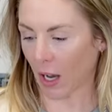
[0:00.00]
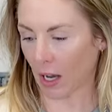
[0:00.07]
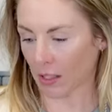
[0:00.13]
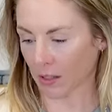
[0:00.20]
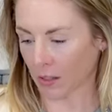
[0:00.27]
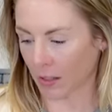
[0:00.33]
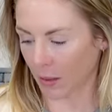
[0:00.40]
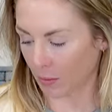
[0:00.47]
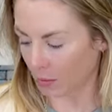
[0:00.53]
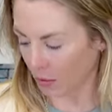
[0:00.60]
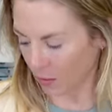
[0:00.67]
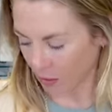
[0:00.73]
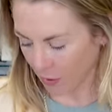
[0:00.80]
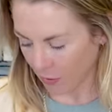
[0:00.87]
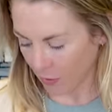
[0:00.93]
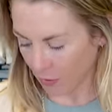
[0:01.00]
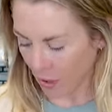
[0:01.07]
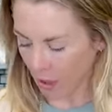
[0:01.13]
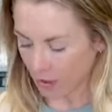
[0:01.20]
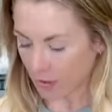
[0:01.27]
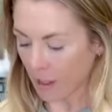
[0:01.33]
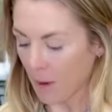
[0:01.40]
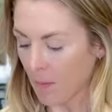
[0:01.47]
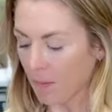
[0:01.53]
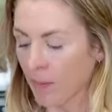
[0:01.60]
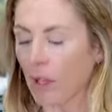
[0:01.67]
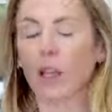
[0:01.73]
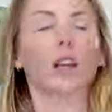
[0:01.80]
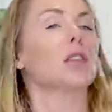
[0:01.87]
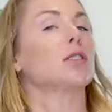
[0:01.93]
us and I'm sure good for dogs.
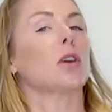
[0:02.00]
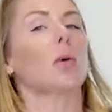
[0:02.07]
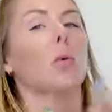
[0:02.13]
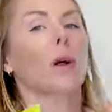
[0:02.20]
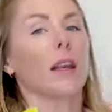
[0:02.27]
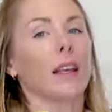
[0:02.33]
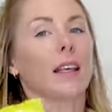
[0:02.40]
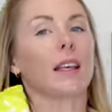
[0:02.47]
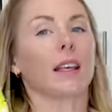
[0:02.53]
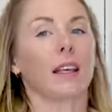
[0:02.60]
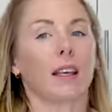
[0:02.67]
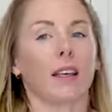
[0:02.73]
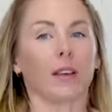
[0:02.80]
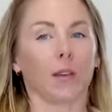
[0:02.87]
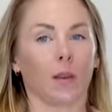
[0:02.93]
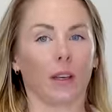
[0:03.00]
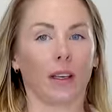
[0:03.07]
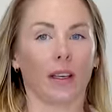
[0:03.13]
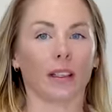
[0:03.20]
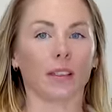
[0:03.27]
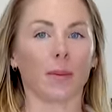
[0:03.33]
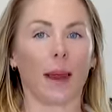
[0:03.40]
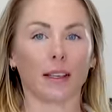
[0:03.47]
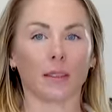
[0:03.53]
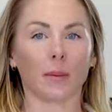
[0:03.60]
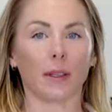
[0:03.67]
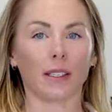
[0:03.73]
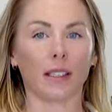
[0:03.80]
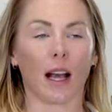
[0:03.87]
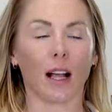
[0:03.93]
So one of the key ingredients, back to
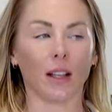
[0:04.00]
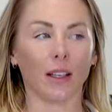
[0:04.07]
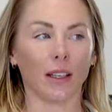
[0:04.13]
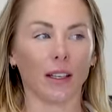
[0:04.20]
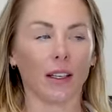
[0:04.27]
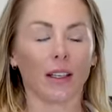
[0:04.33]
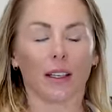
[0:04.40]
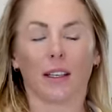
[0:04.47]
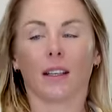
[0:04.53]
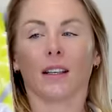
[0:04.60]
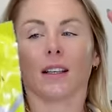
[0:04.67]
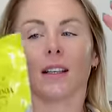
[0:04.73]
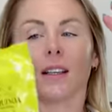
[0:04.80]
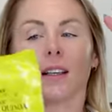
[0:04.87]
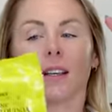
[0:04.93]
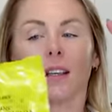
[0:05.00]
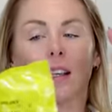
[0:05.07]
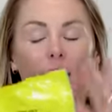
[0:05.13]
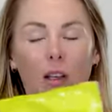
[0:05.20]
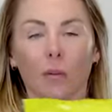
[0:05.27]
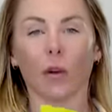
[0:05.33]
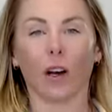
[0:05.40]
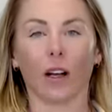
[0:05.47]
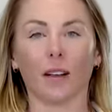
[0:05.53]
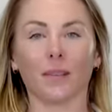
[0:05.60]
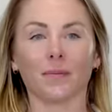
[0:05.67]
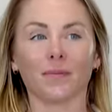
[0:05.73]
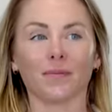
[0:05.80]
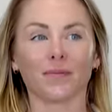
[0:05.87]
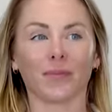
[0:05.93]
my salad, quinoa.
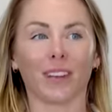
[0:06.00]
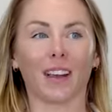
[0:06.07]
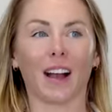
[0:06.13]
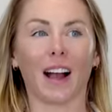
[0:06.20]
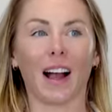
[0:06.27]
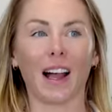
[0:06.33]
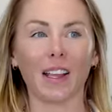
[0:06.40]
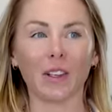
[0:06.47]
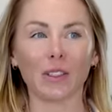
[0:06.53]
I